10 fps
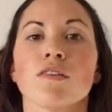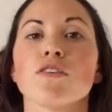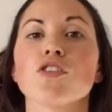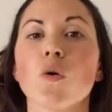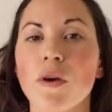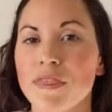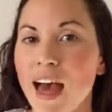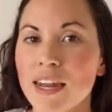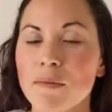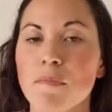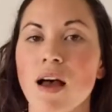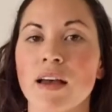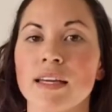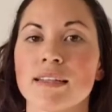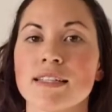So with that in
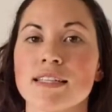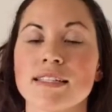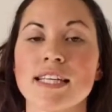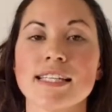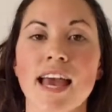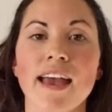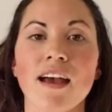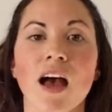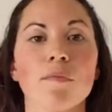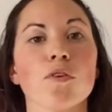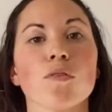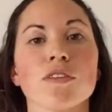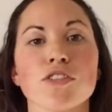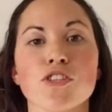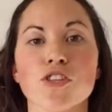mind, today I'm
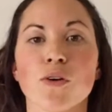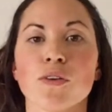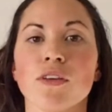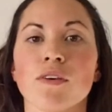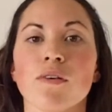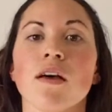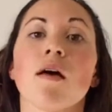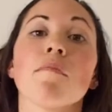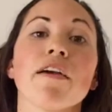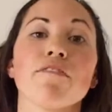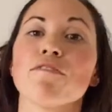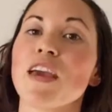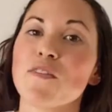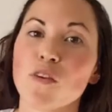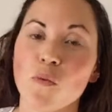going to show you my
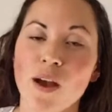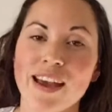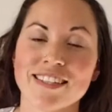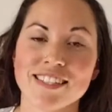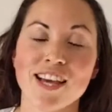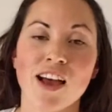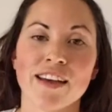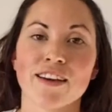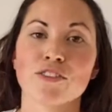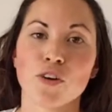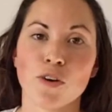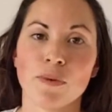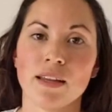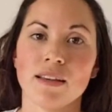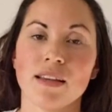favorite way to tie a
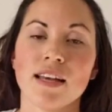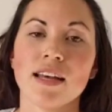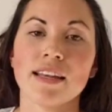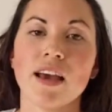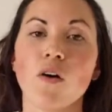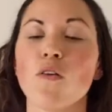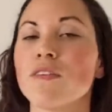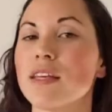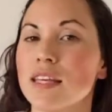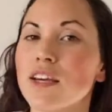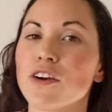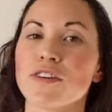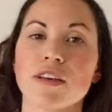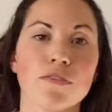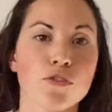turban. Now, over the
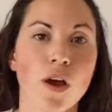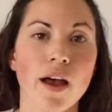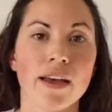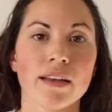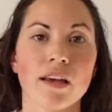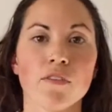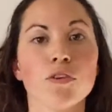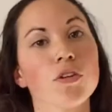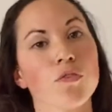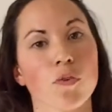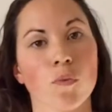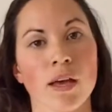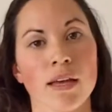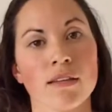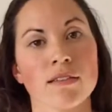years, I've tried a few different
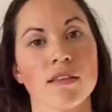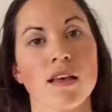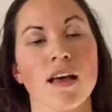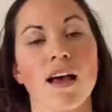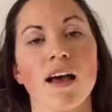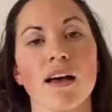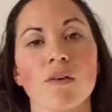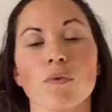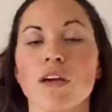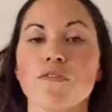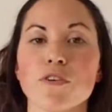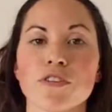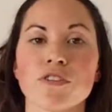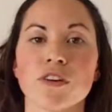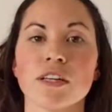ways. When I
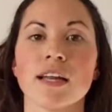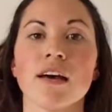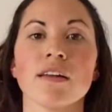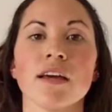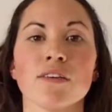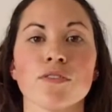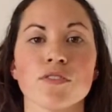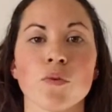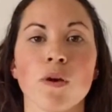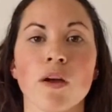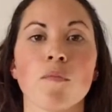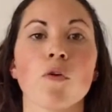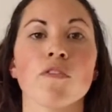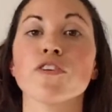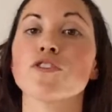first started out, I used to wear
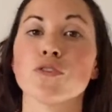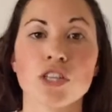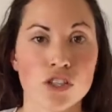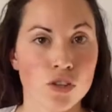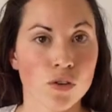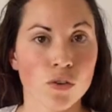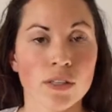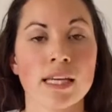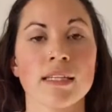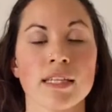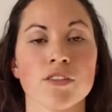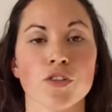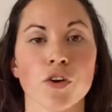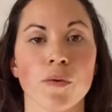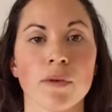more of a traditional Indian
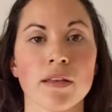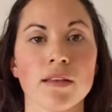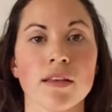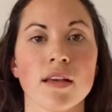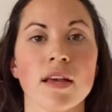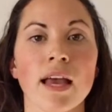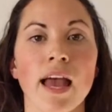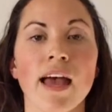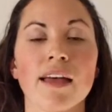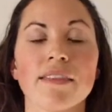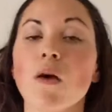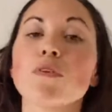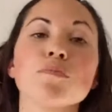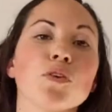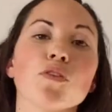turban, and that
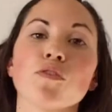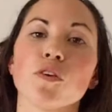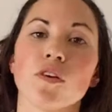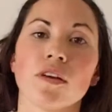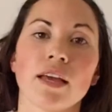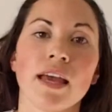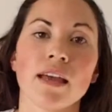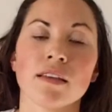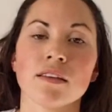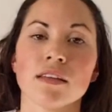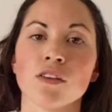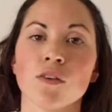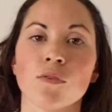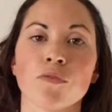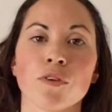was beautiful. And
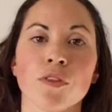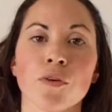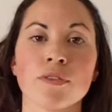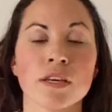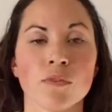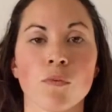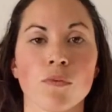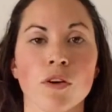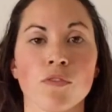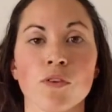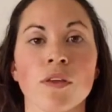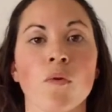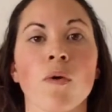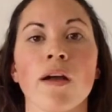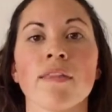for those of you
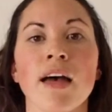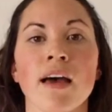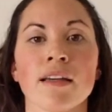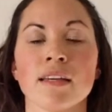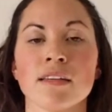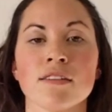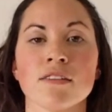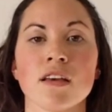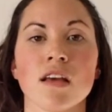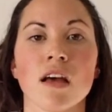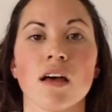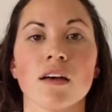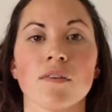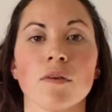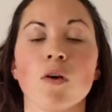that wear that, it is
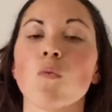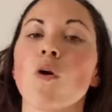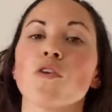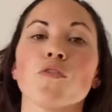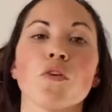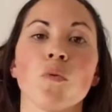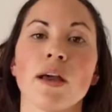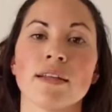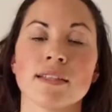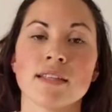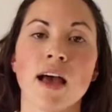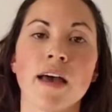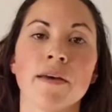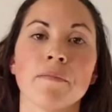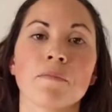a wonderful way to
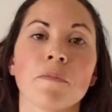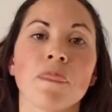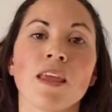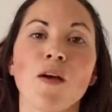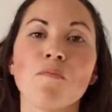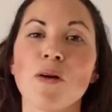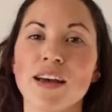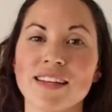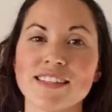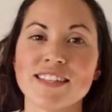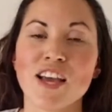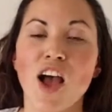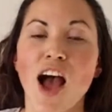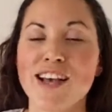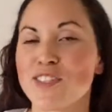tie it. But
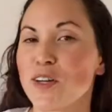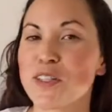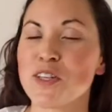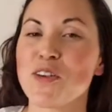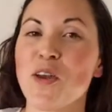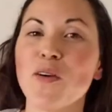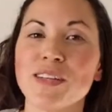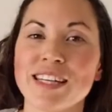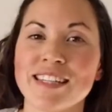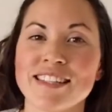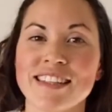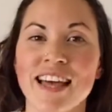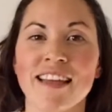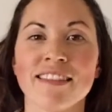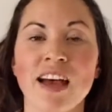I started to notice
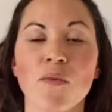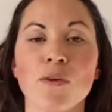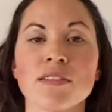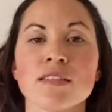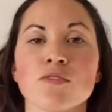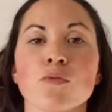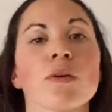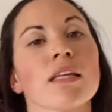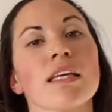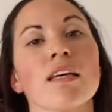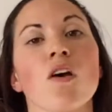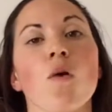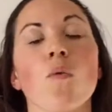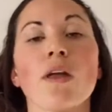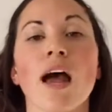that that wasn't really
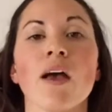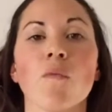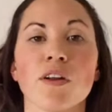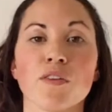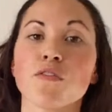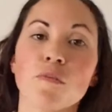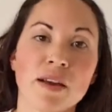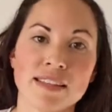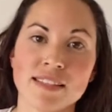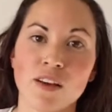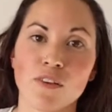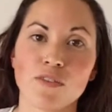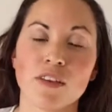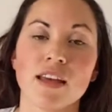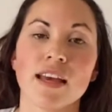what I wanted for
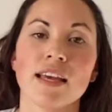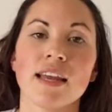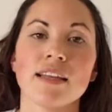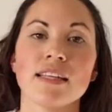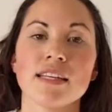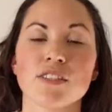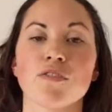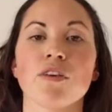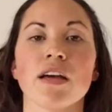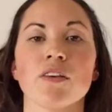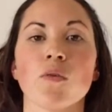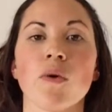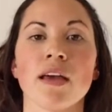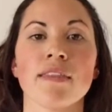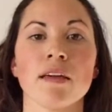myself, and I needed to find a
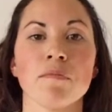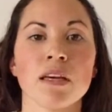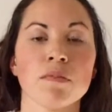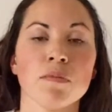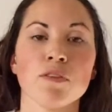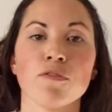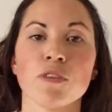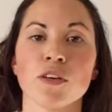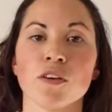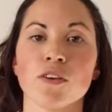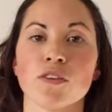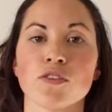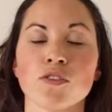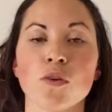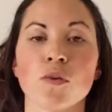way that made me feel
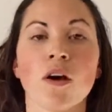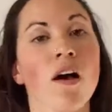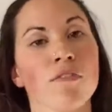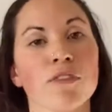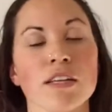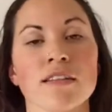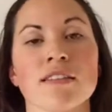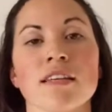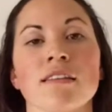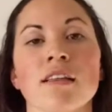so confident and